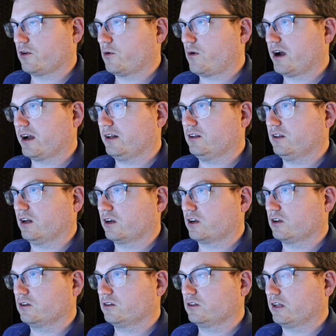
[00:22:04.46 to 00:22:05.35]
in a
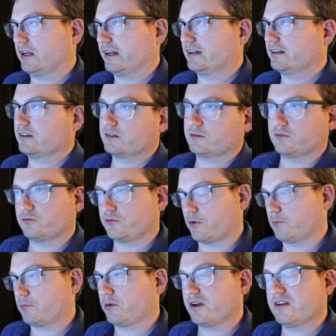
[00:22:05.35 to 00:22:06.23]
while,
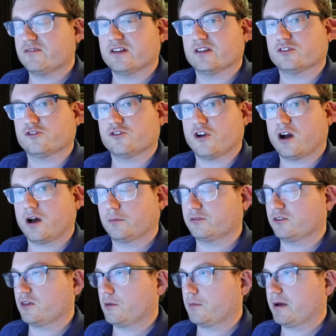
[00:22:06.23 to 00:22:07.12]
from previous
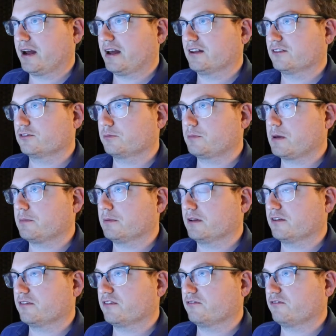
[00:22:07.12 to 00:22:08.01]
jobs in the past,
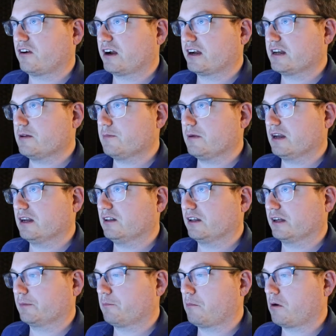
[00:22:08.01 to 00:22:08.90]
people have invited me to
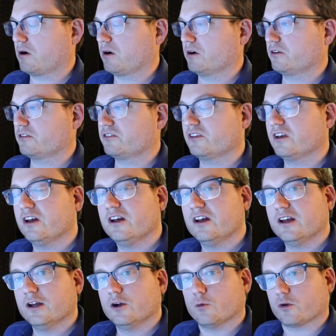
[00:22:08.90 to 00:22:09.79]
like bars
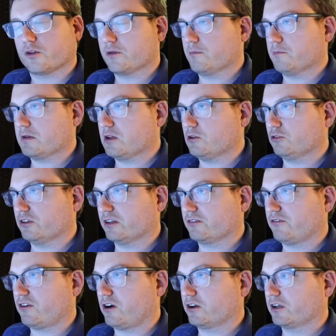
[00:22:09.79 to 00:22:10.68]
where the
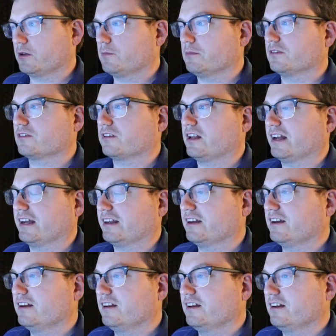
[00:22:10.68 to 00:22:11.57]
music volume is
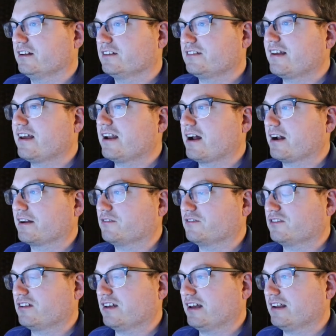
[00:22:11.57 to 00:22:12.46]
like 10 out
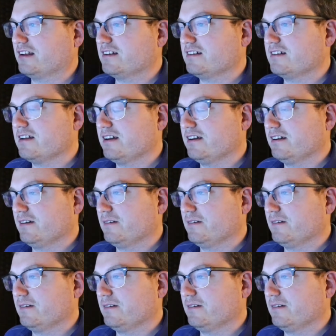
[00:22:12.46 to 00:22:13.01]
of 10